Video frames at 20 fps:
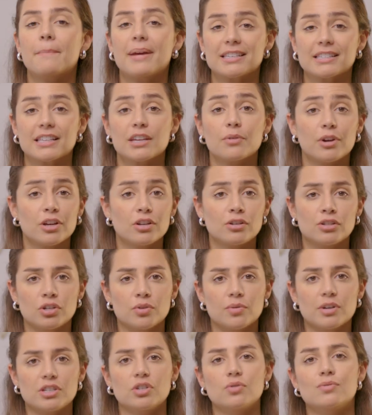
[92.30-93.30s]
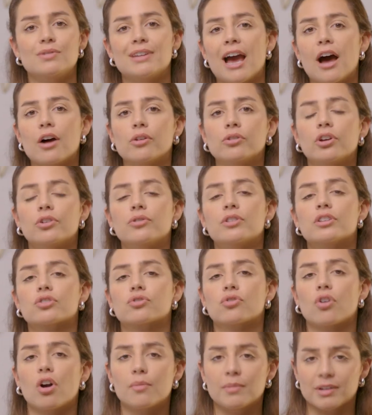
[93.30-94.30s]
Basically what you do is you download this
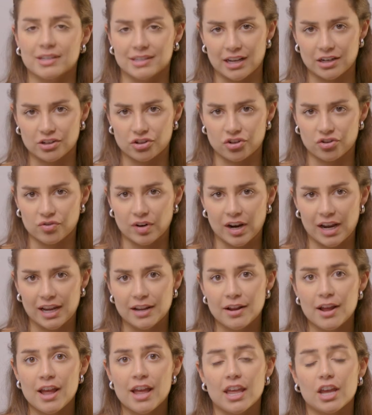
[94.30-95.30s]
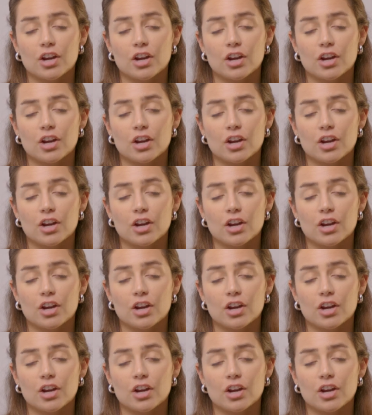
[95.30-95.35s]
Chrome extension, right?